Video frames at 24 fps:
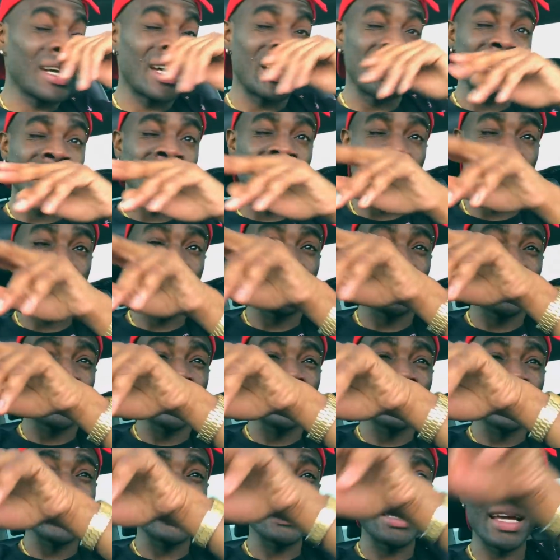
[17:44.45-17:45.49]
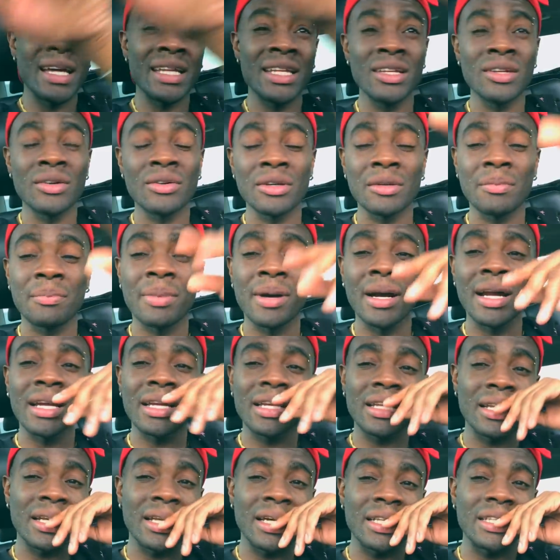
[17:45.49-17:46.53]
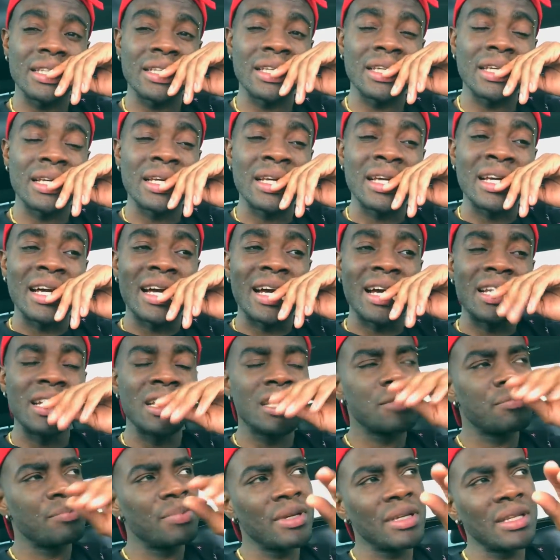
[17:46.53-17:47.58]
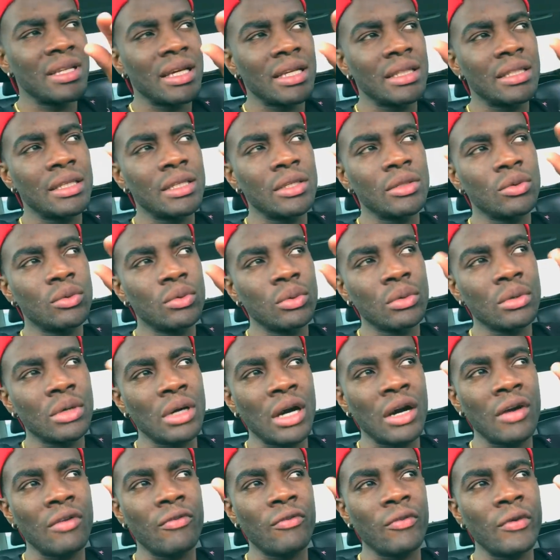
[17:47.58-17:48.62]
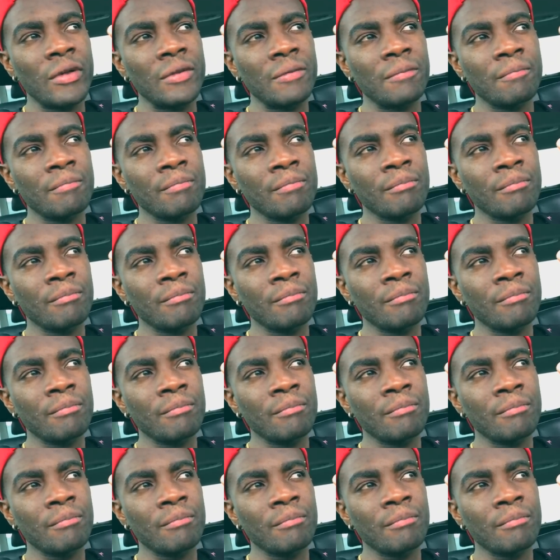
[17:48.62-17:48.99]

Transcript: And just now he was heading out the parking lot and the speed that he took off with,